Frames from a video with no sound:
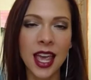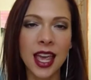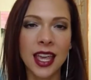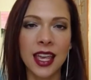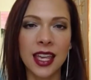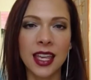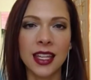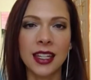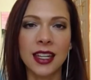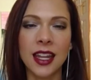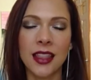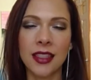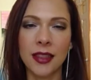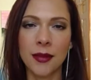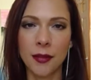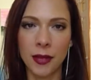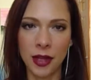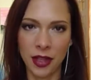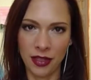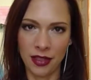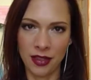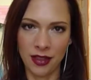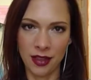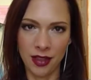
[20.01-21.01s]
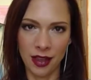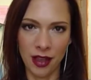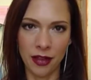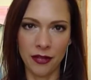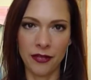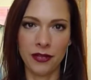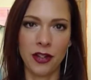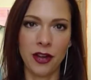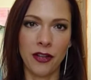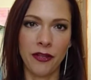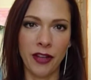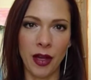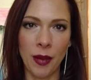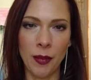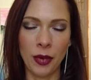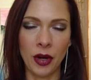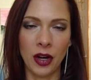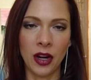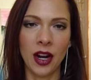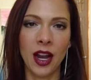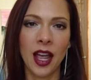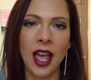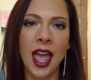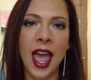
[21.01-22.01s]
in the month of
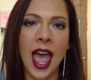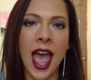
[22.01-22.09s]
November.